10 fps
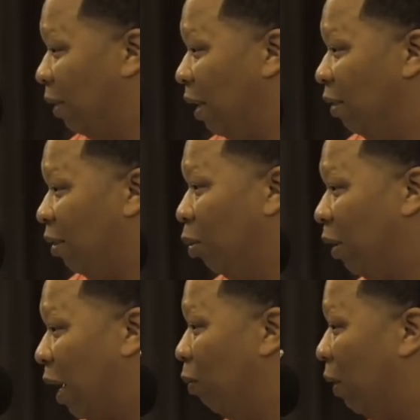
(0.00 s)
saying? So
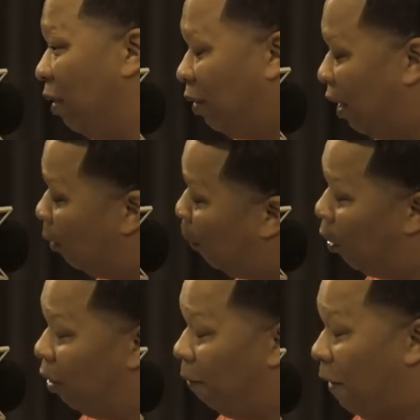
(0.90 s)
that's
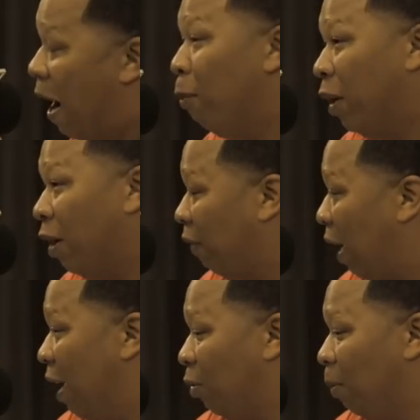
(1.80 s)
part of the fabric of
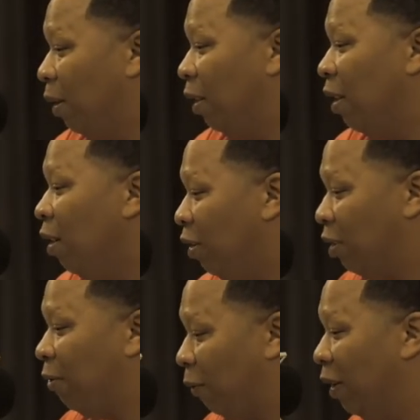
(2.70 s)
Cash Money,
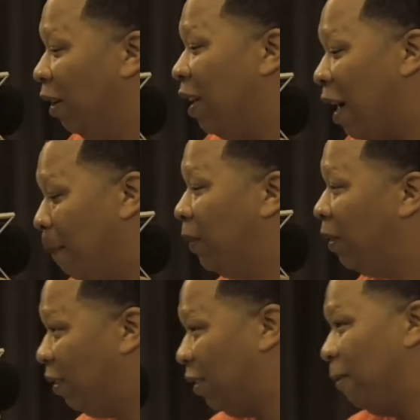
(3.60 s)
just friendly
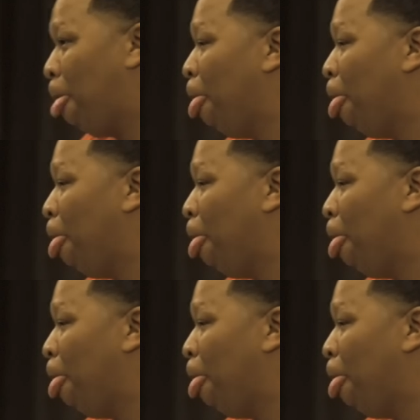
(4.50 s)
competition.